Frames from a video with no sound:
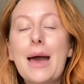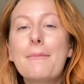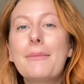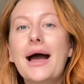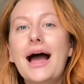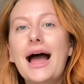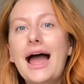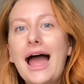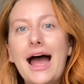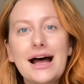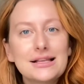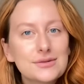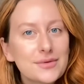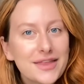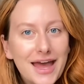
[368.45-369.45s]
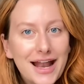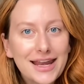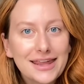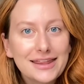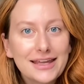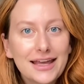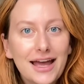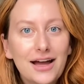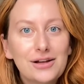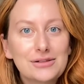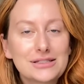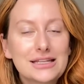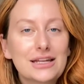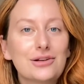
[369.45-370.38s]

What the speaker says: but as with anything else,